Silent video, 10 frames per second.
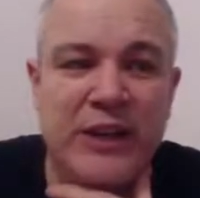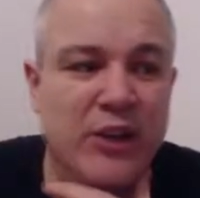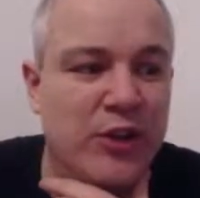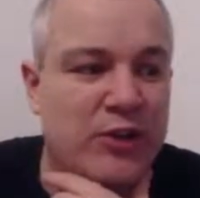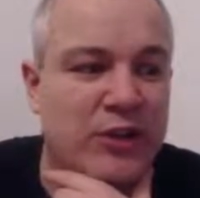
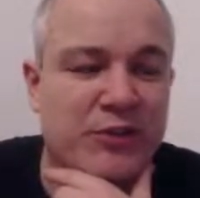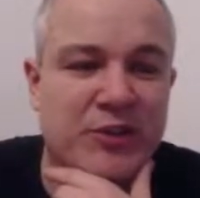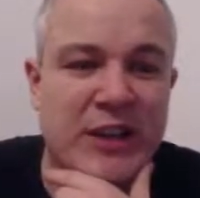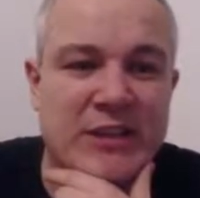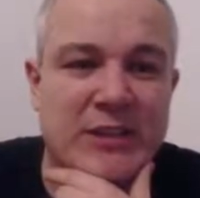pretty
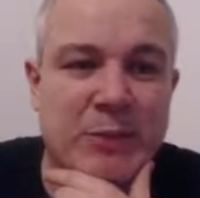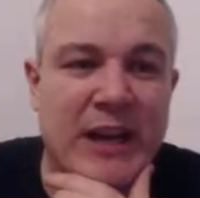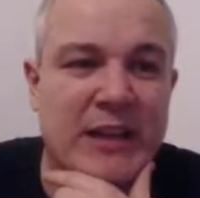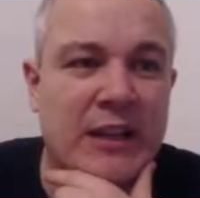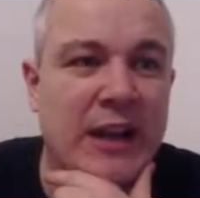good
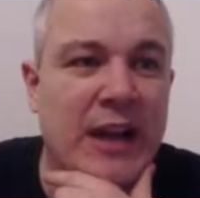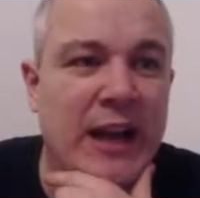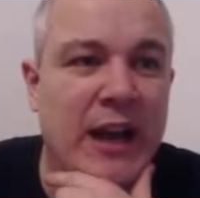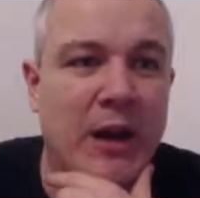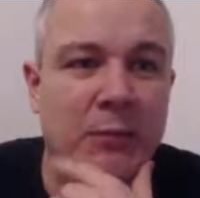
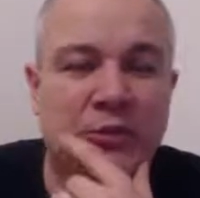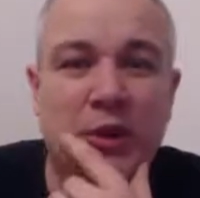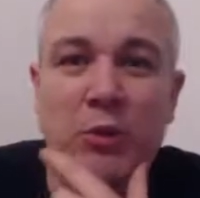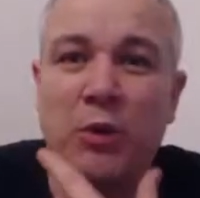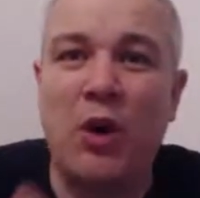centre-back.
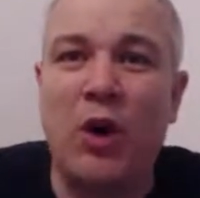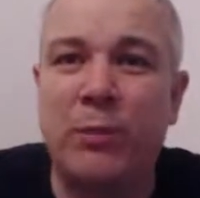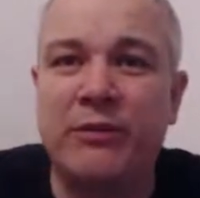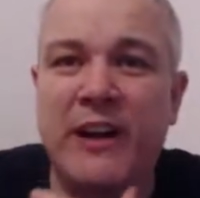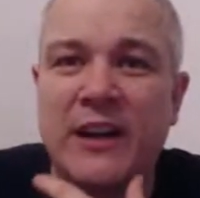So
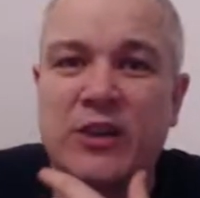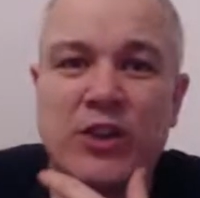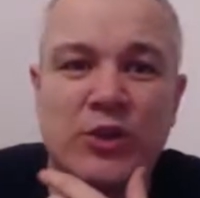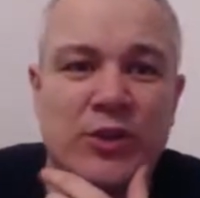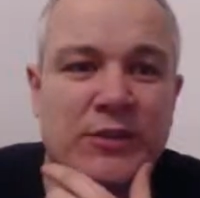all
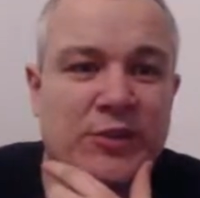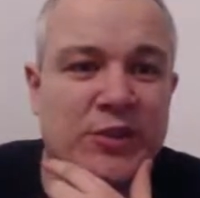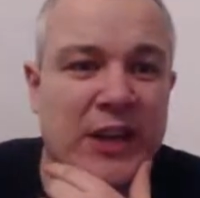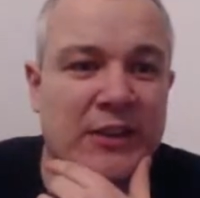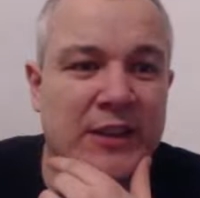provide
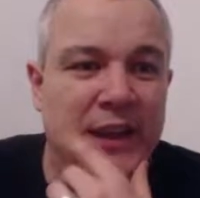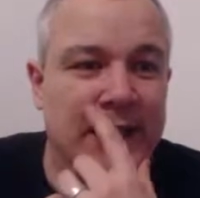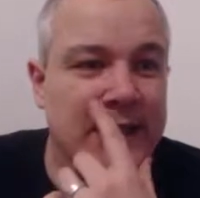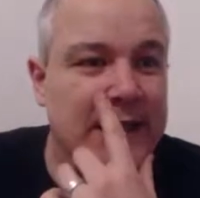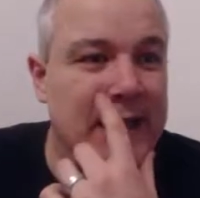good
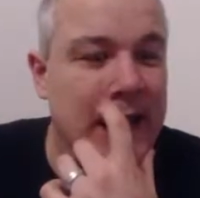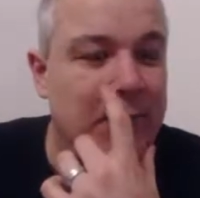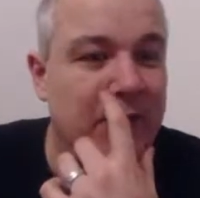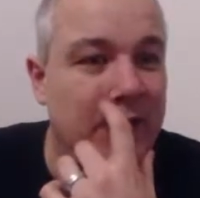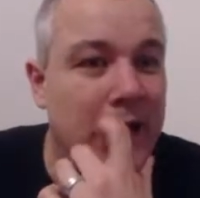strength in
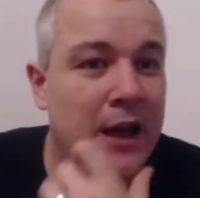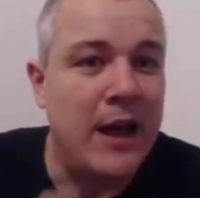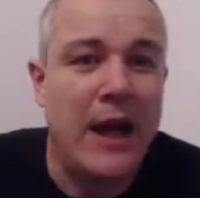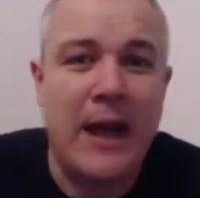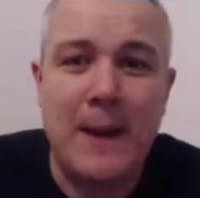depth.
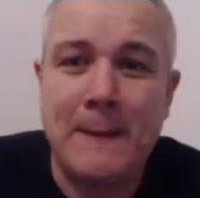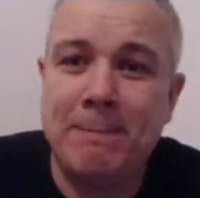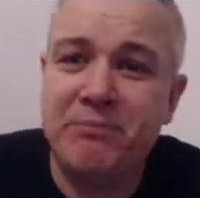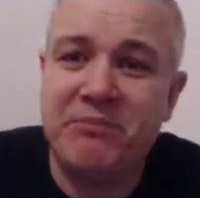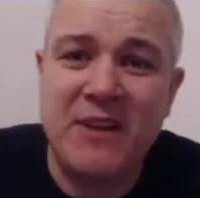
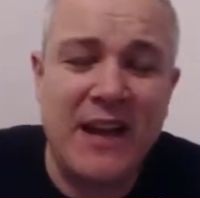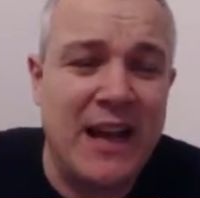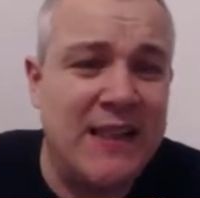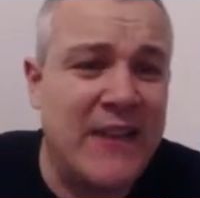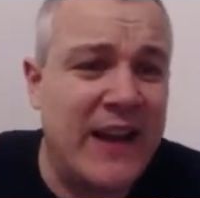And
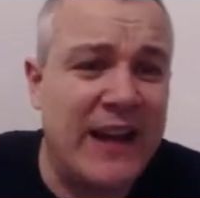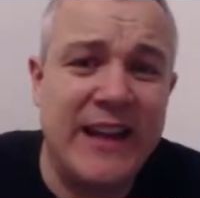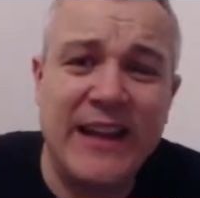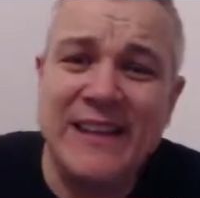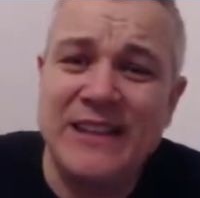
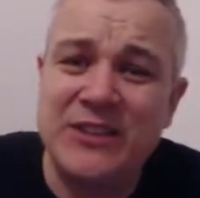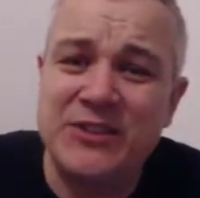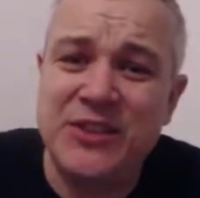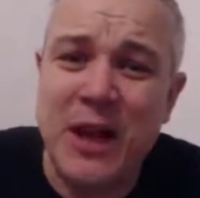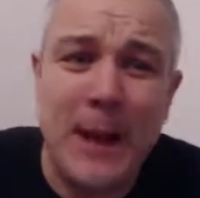that
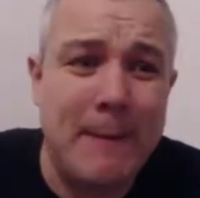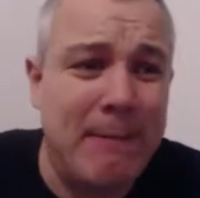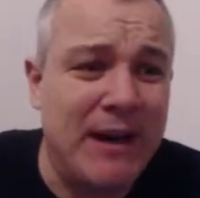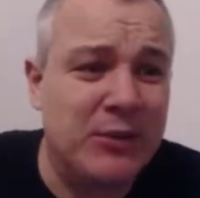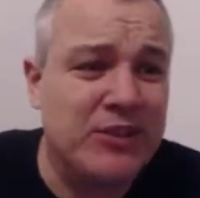is
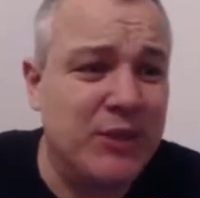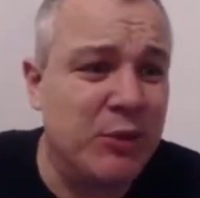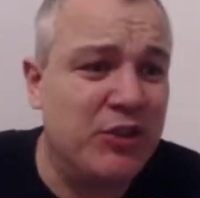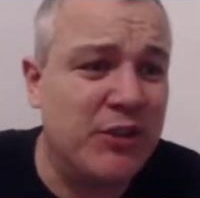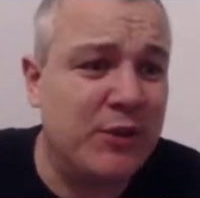
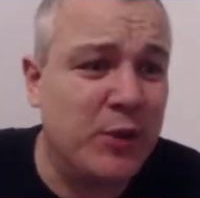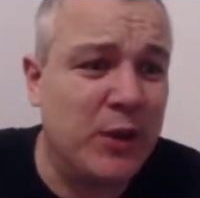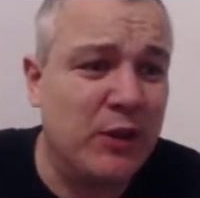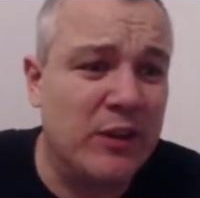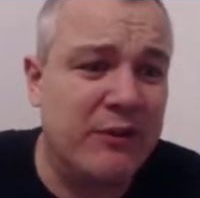about it. We'll just
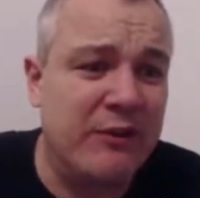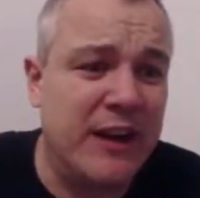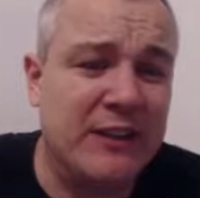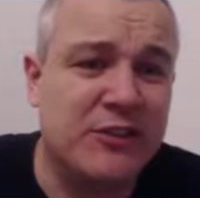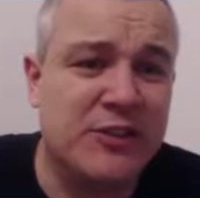have a quick
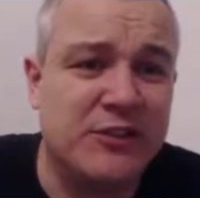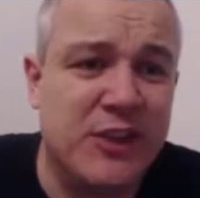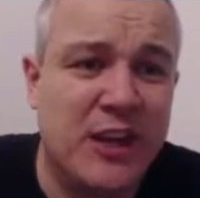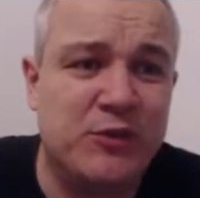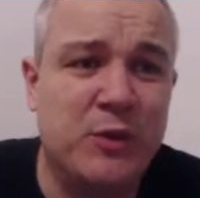the
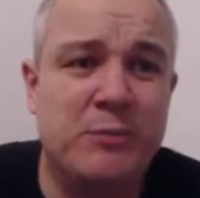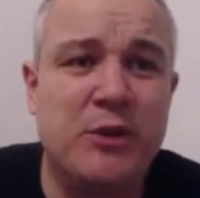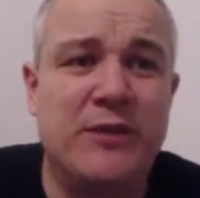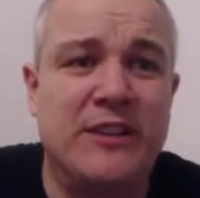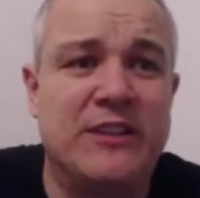finances
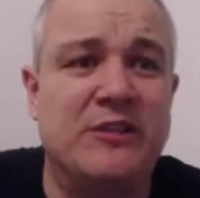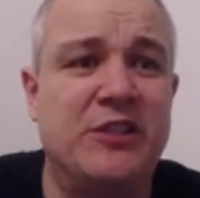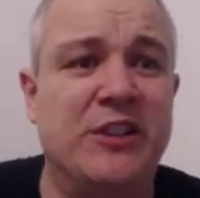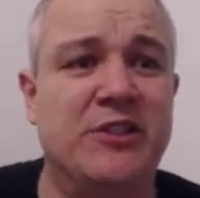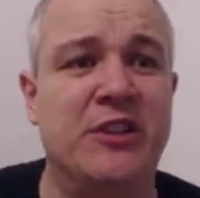as we move
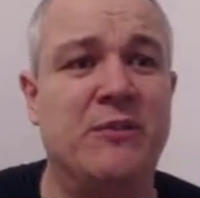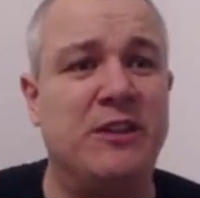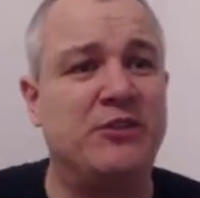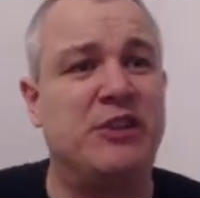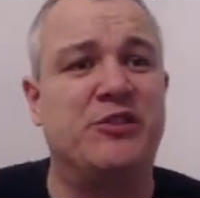into the
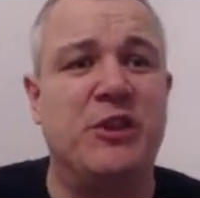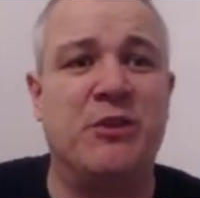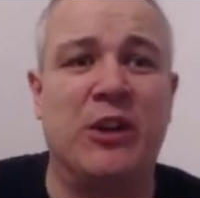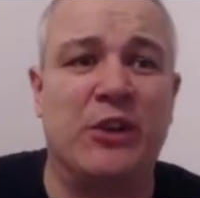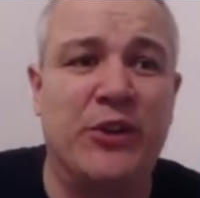season. As you
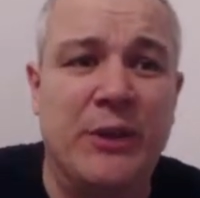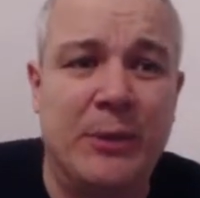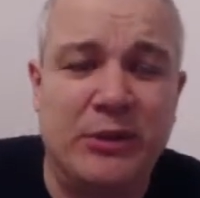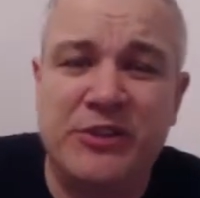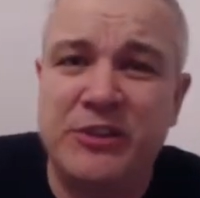can see, we've only
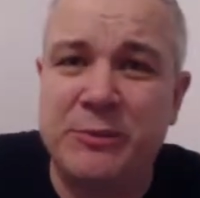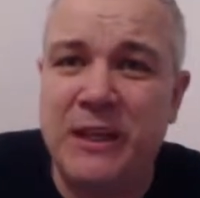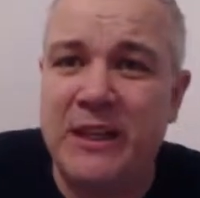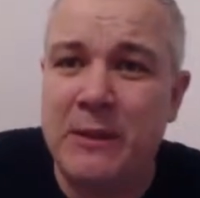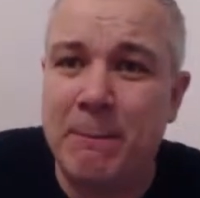got
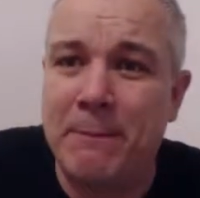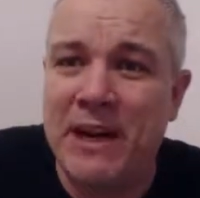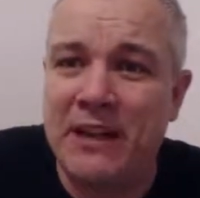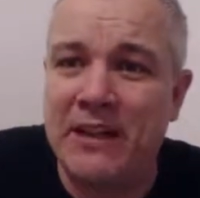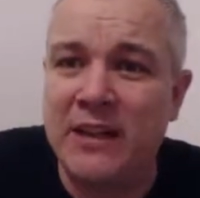3.6 million in
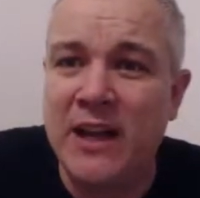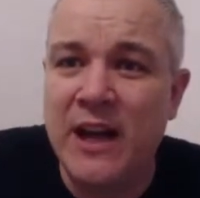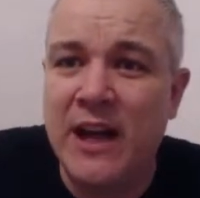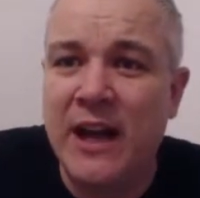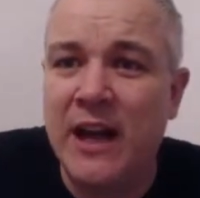the
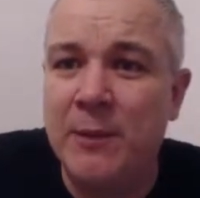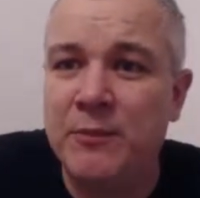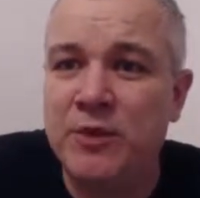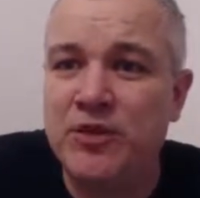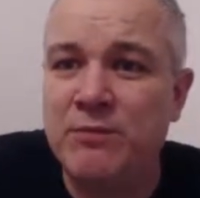bank
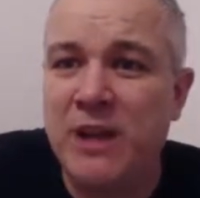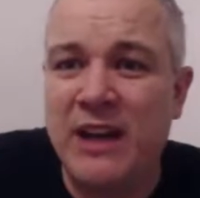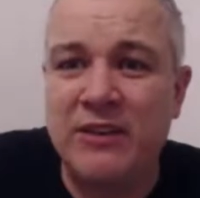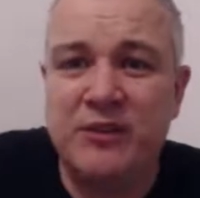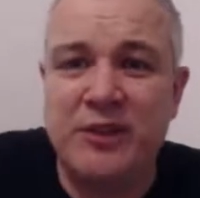
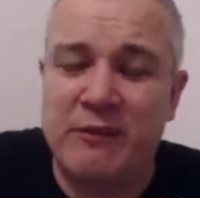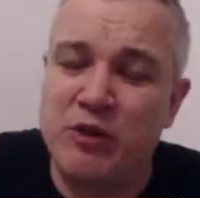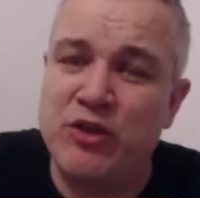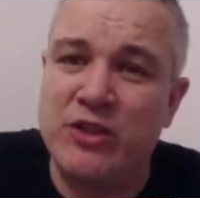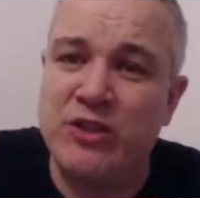and
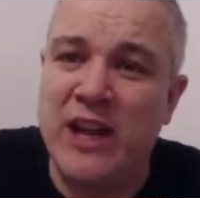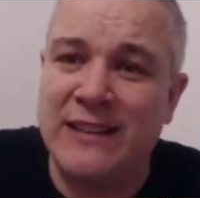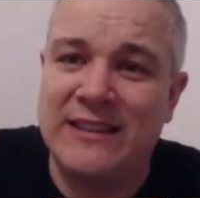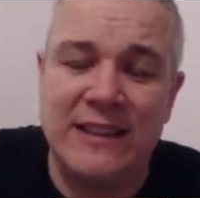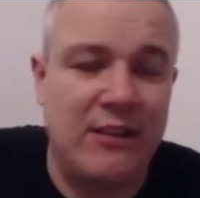
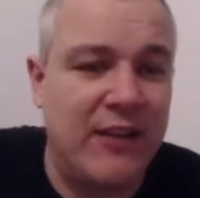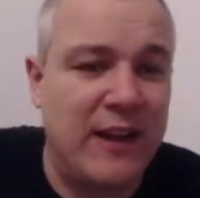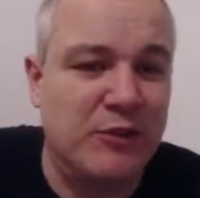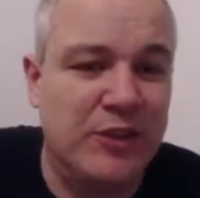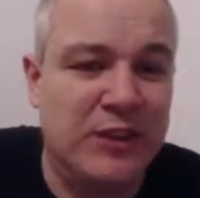
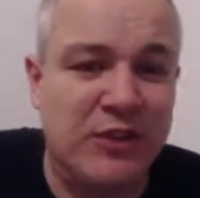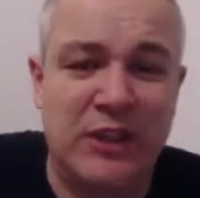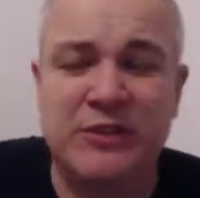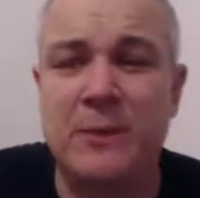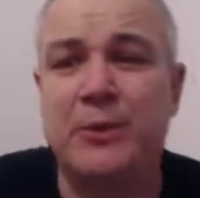719,000
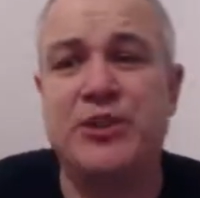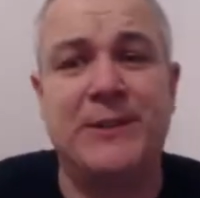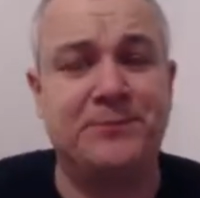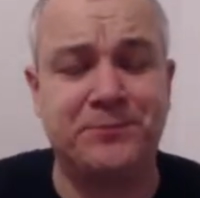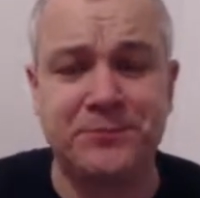in the transfer
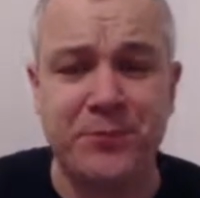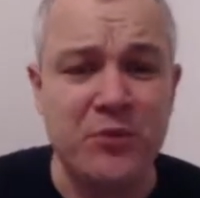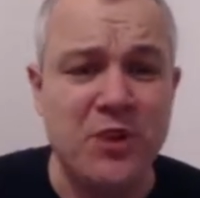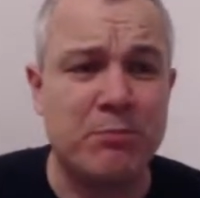budget.